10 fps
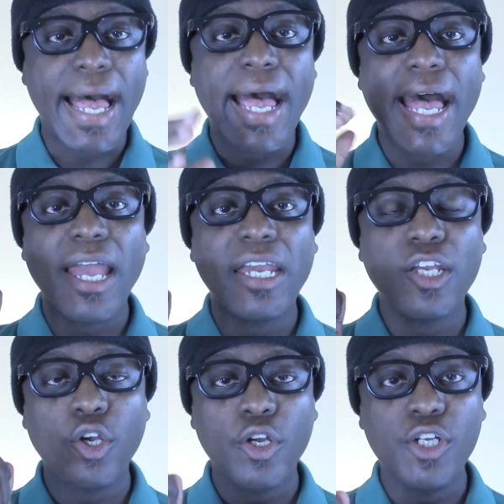I
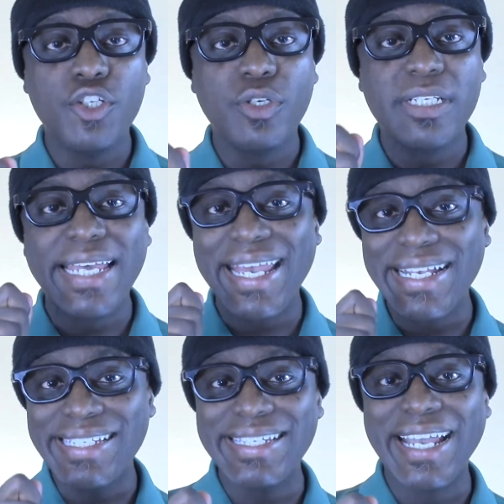encourage you to take a
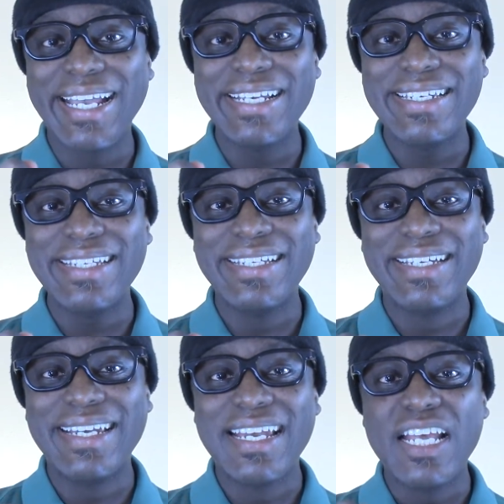stand,
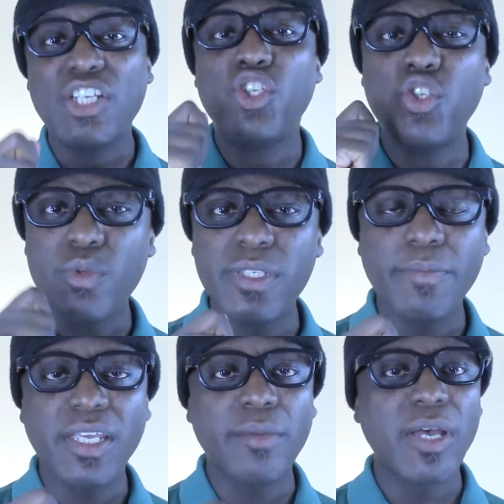do
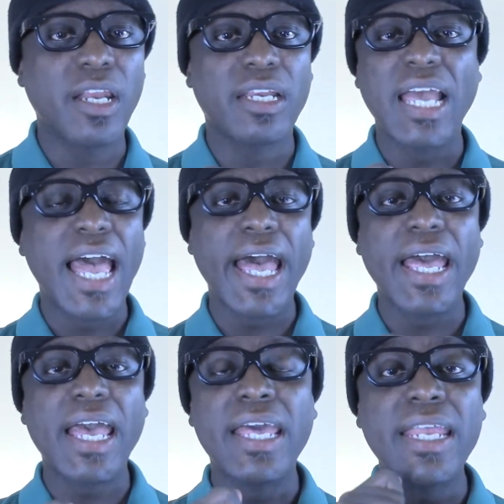something about
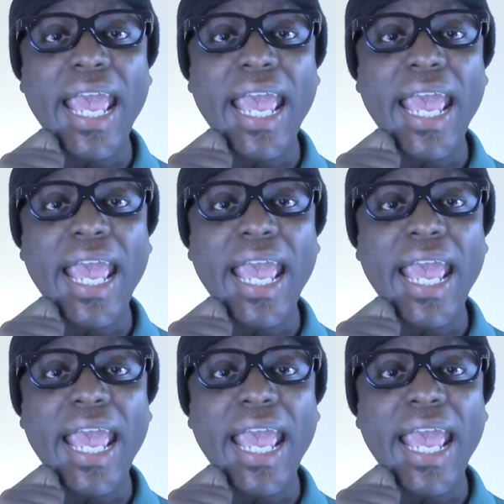it,